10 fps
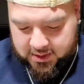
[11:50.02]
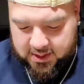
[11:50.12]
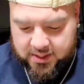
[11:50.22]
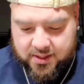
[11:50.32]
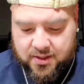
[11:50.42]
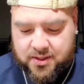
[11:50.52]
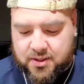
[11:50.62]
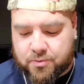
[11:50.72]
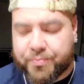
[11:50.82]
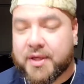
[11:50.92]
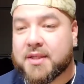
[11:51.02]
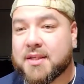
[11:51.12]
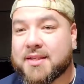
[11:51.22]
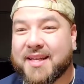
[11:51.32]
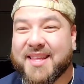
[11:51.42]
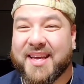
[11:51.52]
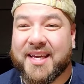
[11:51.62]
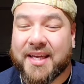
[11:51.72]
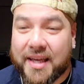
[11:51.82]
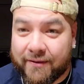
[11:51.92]
These are the little pieces that
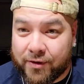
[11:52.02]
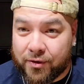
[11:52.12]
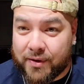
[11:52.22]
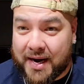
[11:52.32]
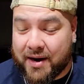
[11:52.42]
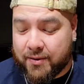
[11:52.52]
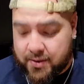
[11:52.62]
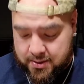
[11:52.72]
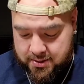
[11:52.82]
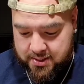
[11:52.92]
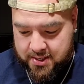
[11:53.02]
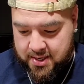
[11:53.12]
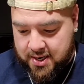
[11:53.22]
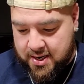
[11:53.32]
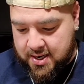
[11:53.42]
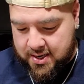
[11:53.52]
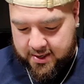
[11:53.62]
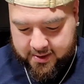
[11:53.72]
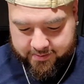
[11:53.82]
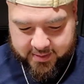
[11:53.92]
they give you. Now,
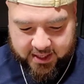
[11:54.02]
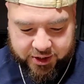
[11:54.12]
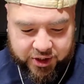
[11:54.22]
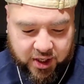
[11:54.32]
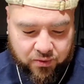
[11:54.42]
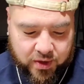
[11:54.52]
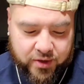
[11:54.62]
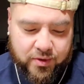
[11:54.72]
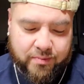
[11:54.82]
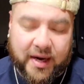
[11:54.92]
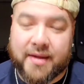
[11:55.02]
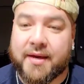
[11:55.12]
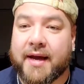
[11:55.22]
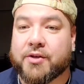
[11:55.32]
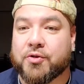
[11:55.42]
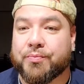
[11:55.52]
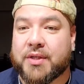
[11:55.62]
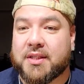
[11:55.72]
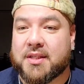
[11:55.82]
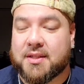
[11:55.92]
not sure where you would buy the extra
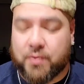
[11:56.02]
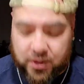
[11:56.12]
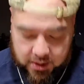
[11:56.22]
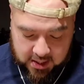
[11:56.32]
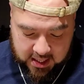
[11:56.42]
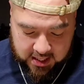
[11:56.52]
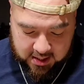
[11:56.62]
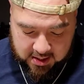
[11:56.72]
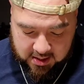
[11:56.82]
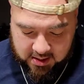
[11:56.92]
pieces when you need it.